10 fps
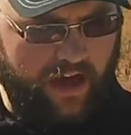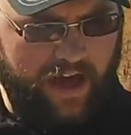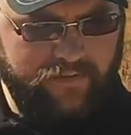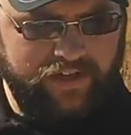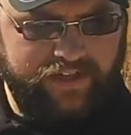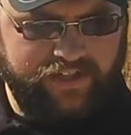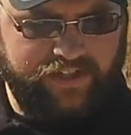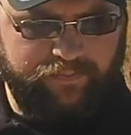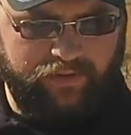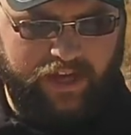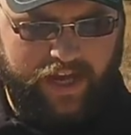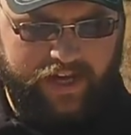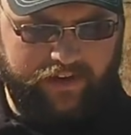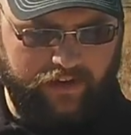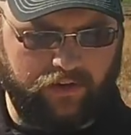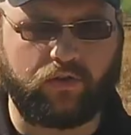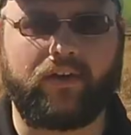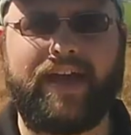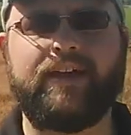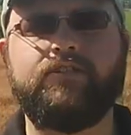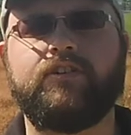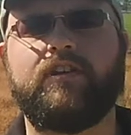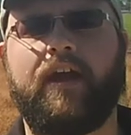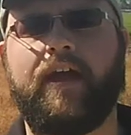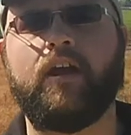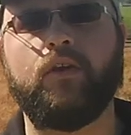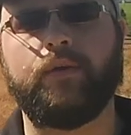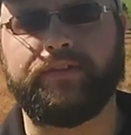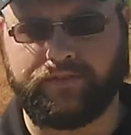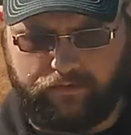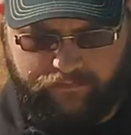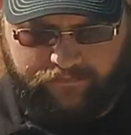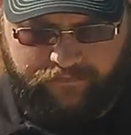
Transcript: ever displayed grander heroism.